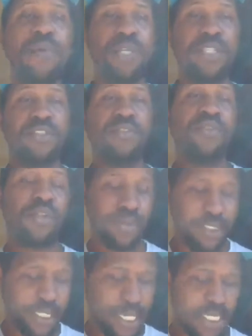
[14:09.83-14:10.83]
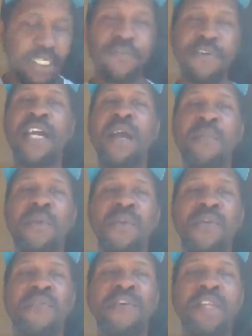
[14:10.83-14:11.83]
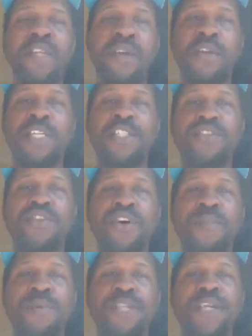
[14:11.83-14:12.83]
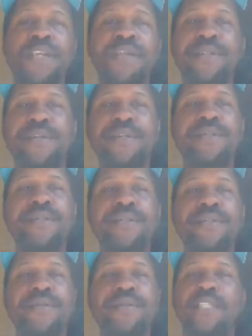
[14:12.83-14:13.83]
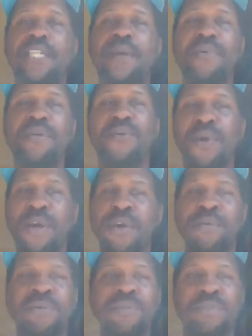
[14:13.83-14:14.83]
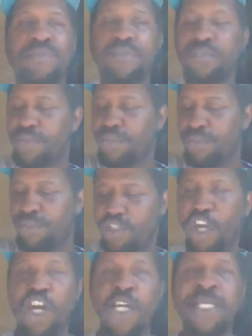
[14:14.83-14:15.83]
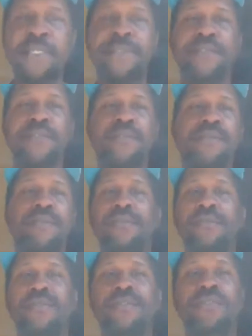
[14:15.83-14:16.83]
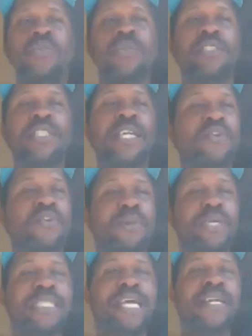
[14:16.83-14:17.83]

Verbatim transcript: in with you. You know what I'm saying? I'll leave a comment on your video, let you know I've been there. You know what I'm saying? I'll be around hunting. You know what I'm saying? Doing